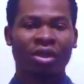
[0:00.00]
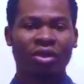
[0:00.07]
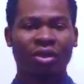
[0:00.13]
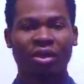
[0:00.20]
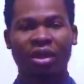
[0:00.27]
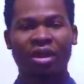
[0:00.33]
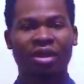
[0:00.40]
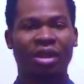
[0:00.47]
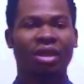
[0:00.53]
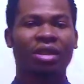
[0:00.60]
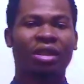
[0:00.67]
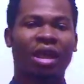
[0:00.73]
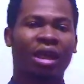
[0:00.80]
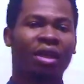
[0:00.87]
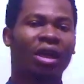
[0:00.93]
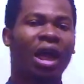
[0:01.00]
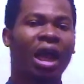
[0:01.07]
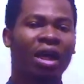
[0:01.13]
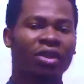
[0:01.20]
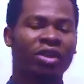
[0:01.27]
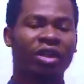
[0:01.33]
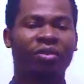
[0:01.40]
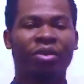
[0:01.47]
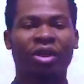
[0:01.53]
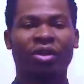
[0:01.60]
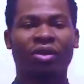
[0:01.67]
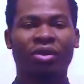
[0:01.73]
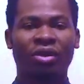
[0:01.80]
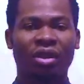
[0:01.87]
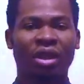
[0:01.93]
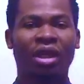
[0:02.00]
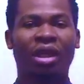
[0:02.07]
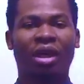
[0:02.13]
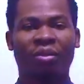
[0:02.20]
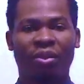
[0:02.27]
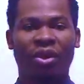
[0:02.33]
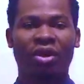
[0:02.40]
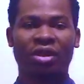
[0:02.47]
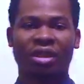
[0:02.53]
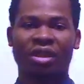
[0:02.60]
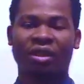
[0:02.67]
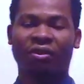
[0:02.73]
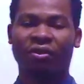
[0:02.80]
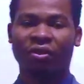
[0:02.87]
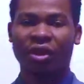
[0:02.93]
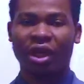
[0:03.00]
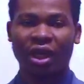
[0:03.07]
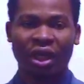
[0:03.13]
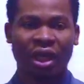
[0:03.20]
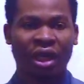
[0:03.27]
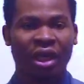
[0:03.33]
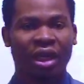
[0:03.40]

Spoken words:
So these things can actually be used in a positive way,